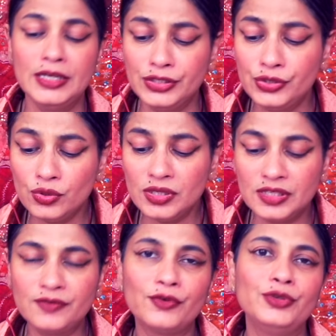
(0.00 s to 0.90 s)

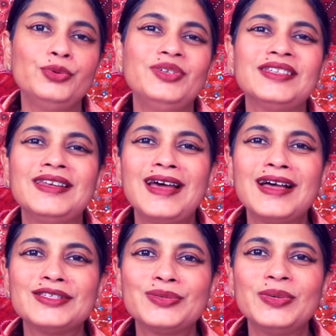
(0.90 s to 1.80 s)
students, for you in the
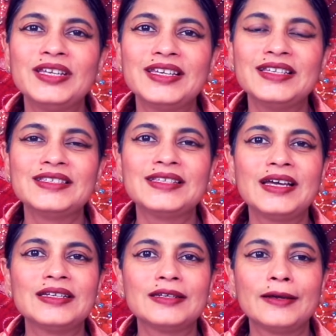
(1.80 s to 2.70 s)
last week is
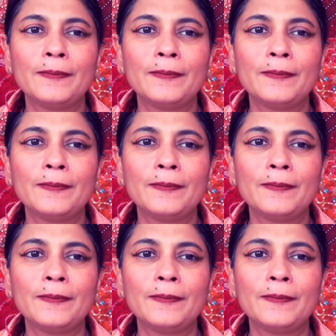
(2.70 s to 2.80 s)
that